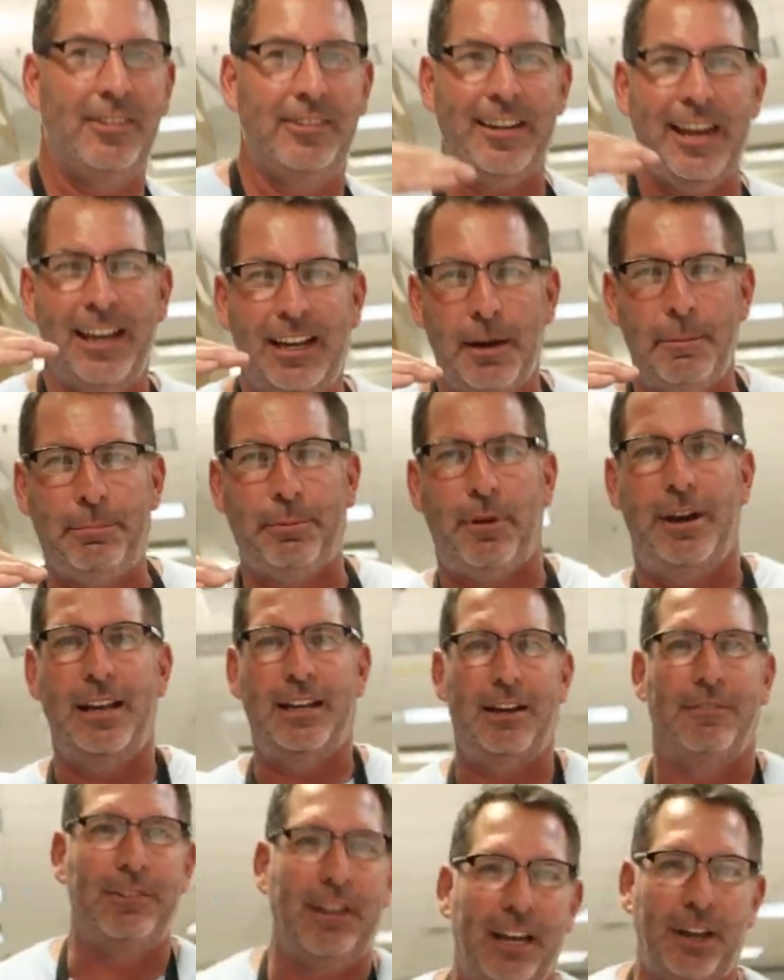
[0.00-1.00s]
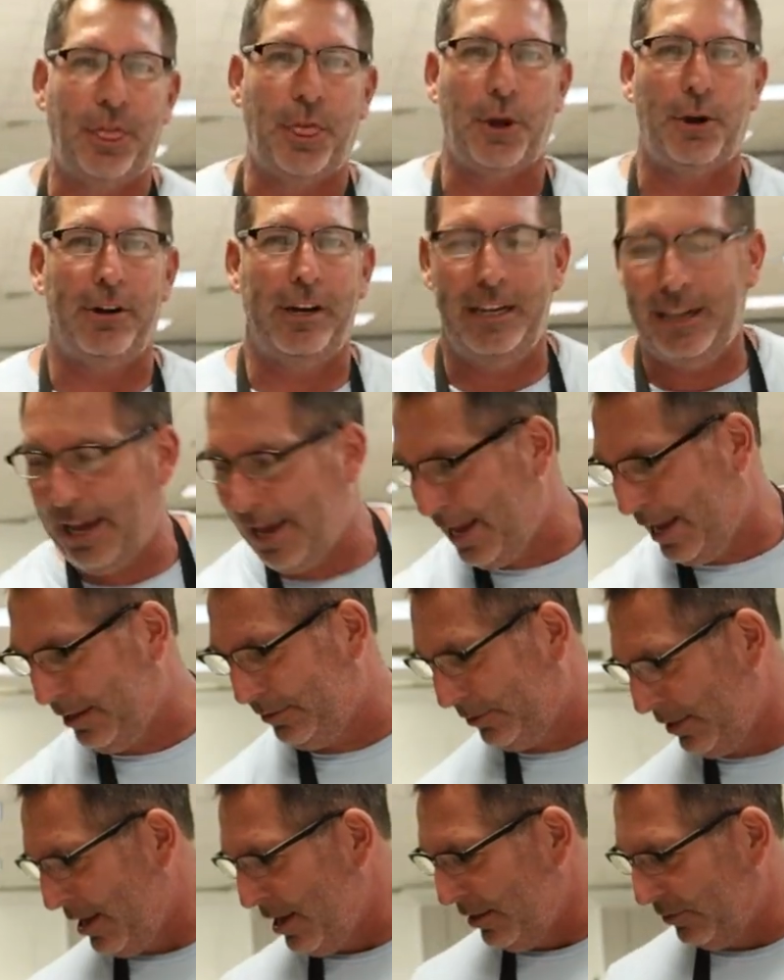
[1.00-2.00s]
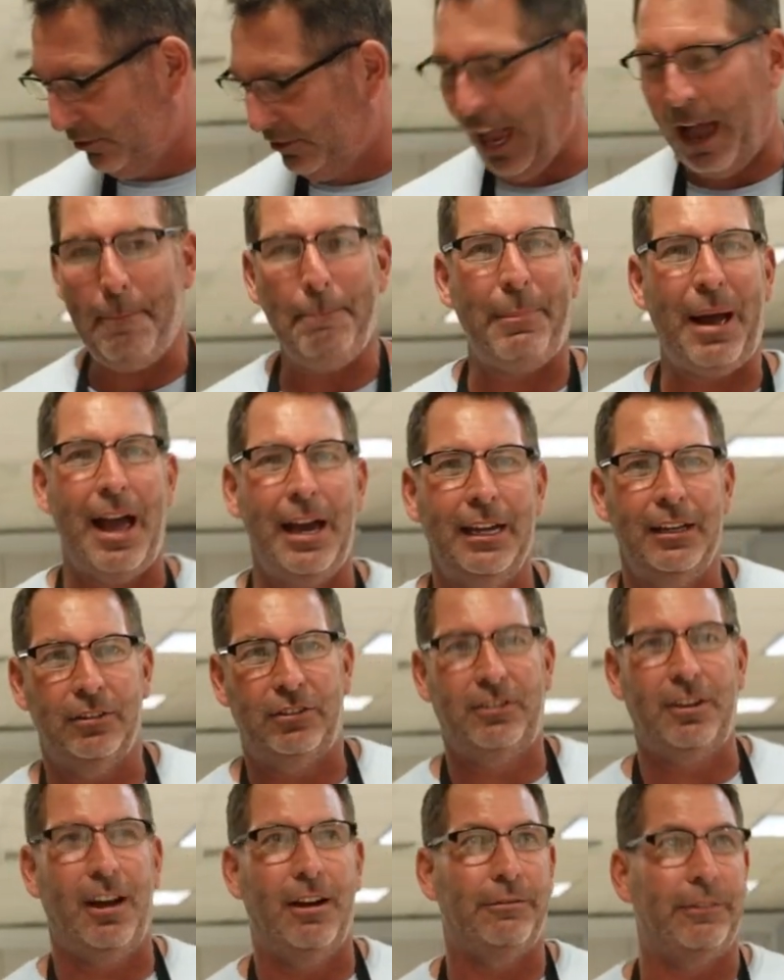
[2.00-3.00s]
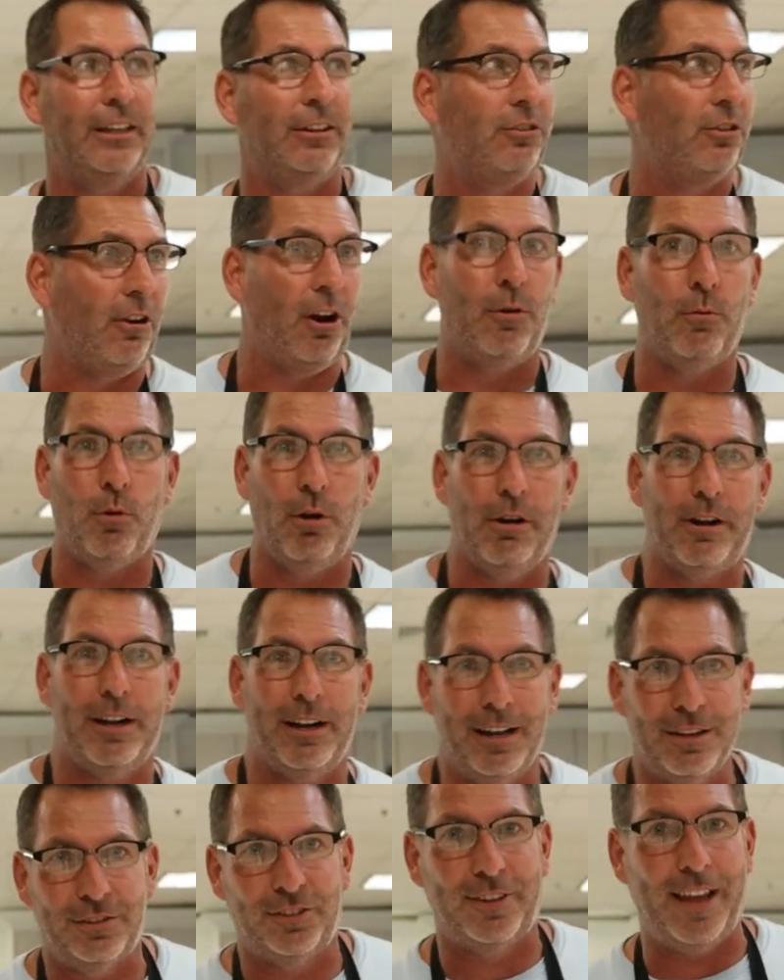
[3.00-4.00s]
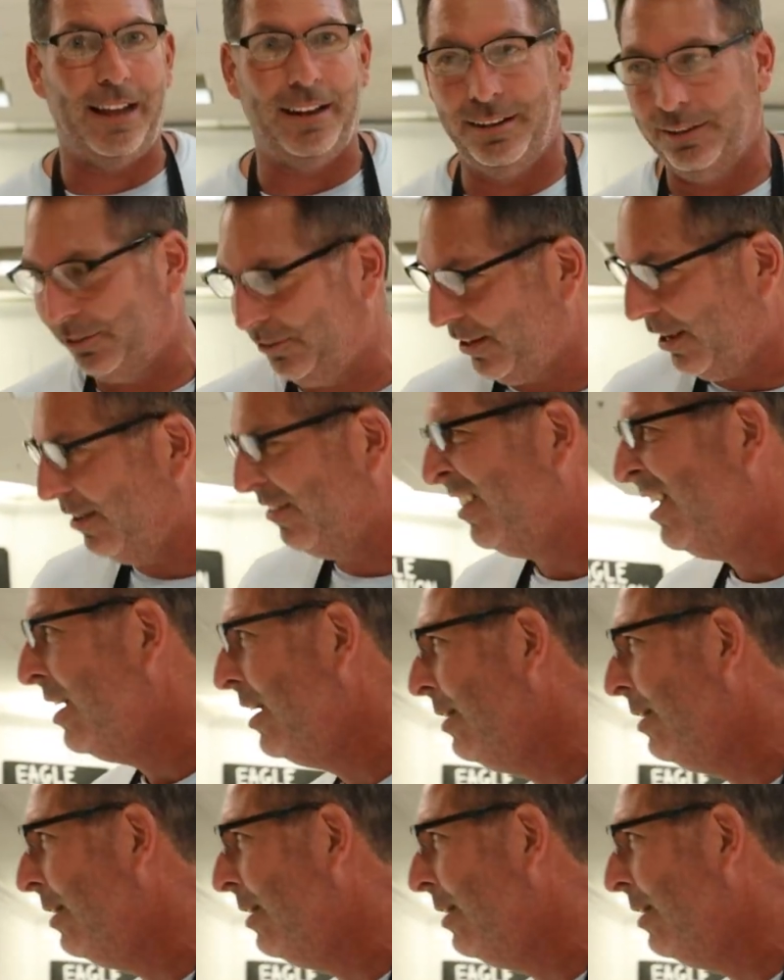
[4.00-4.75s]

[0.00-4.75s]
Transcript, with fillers: to take a break of like 30 days, stop buying stuff, and start working on selling stuff